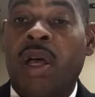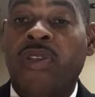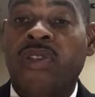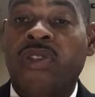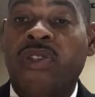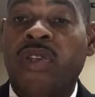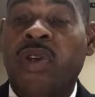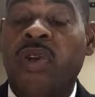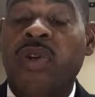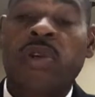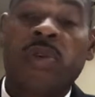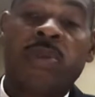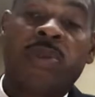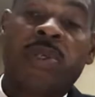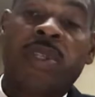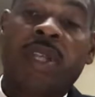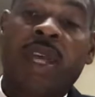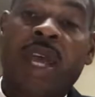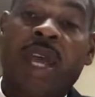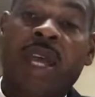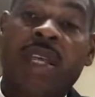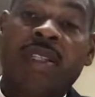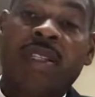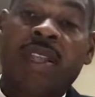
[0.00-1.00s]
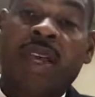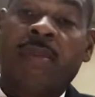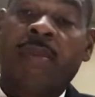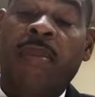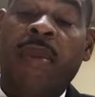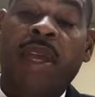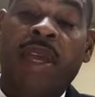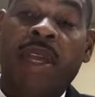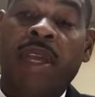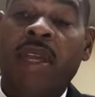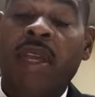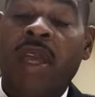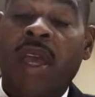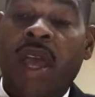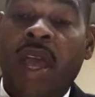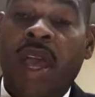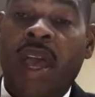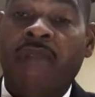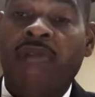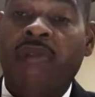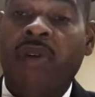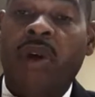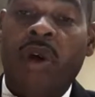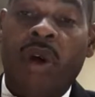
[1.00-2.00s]
circumstance that may
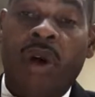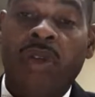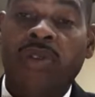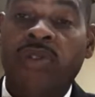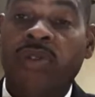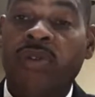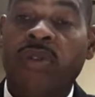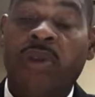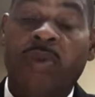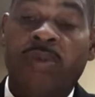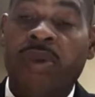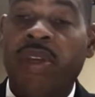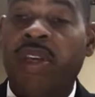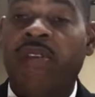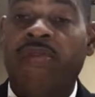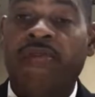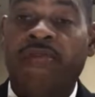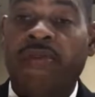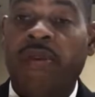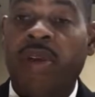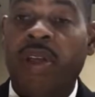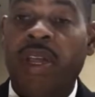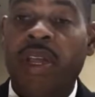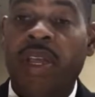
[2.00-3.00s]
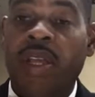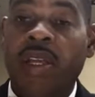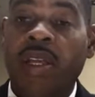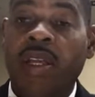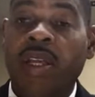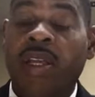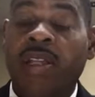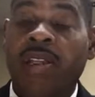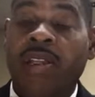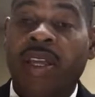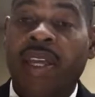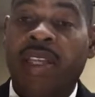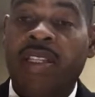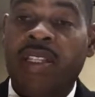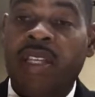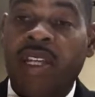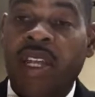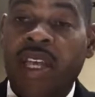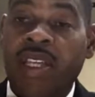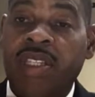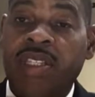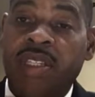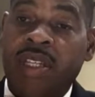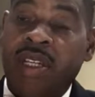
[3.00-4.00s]
have caused you to be afraid, there's
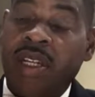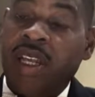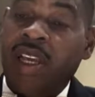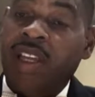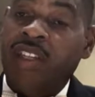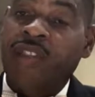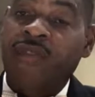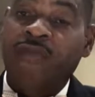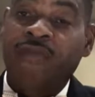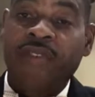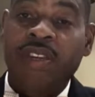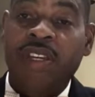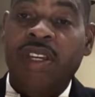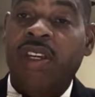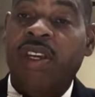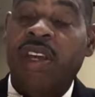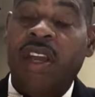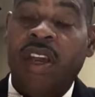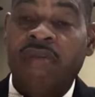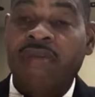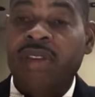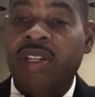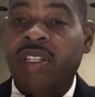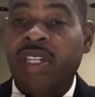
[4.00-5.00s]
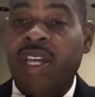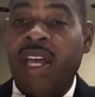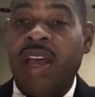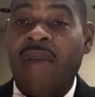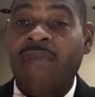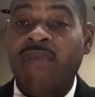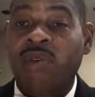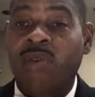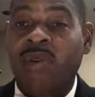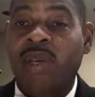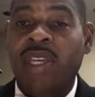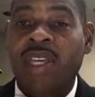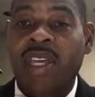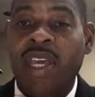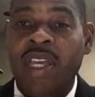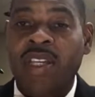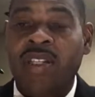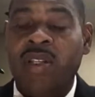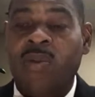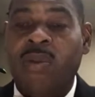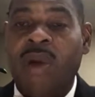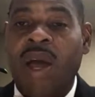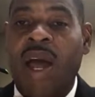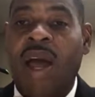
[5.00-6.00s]
less and less fear every time you
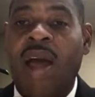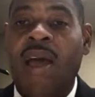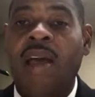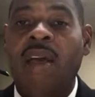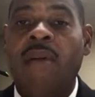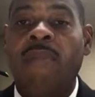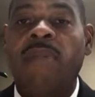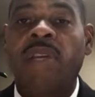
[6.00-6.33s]
engage it. Why?